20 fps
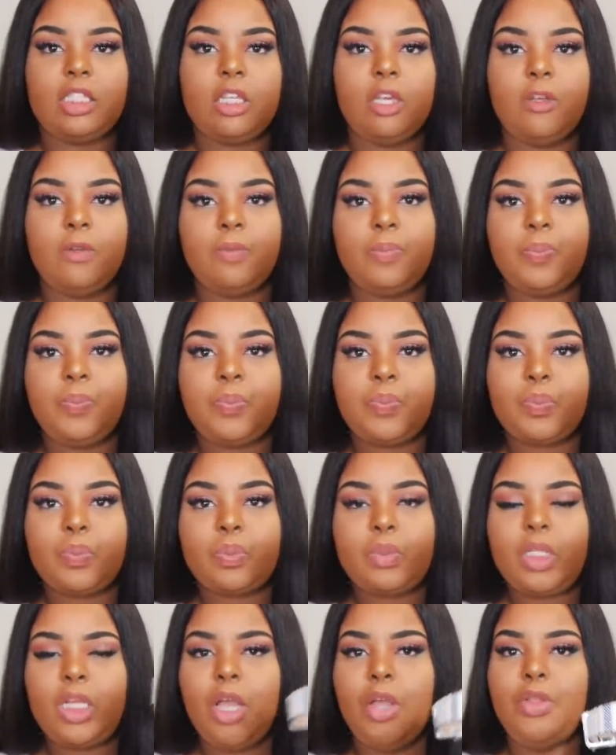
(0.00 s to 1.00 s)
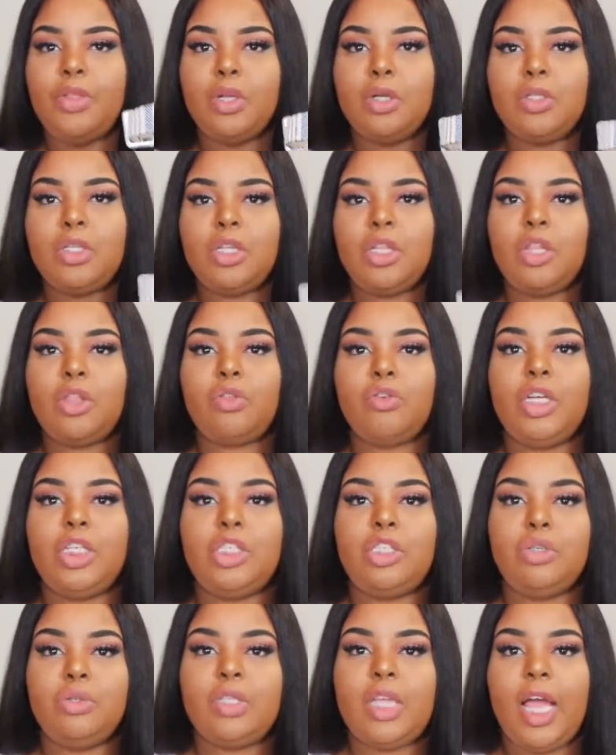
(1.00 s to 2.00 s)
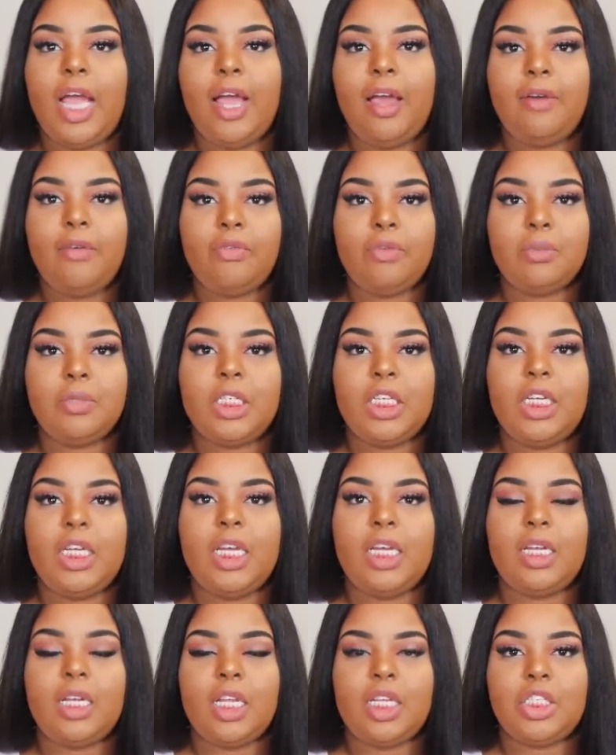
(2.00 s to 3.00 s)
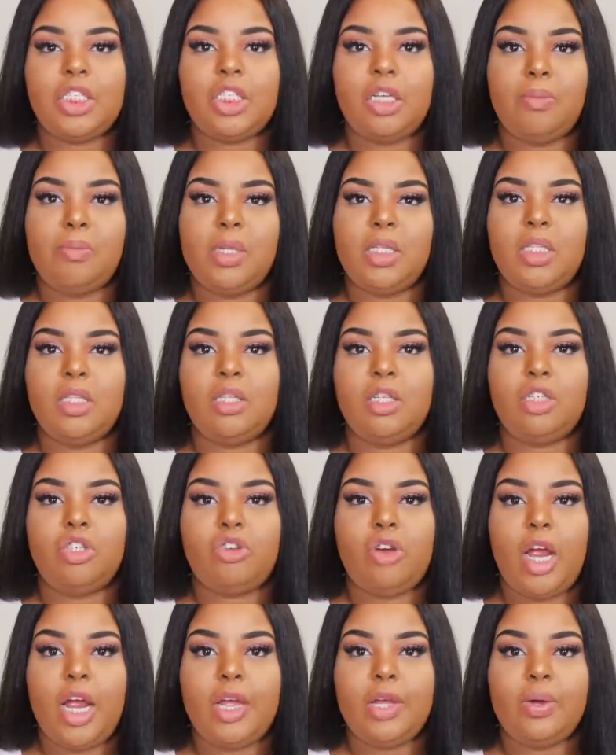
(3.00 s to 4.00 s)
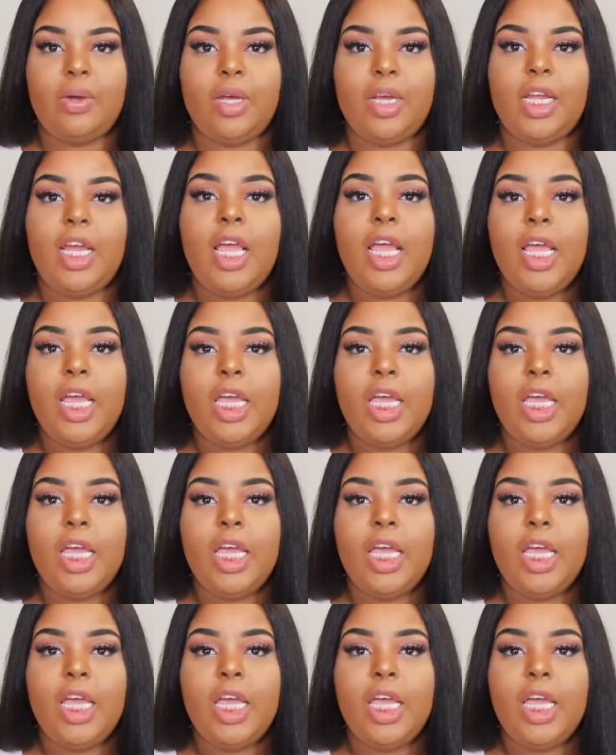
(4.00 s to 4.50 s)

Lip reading: So those are the 3 shoes I have from SheIn. Let's jump into the try on.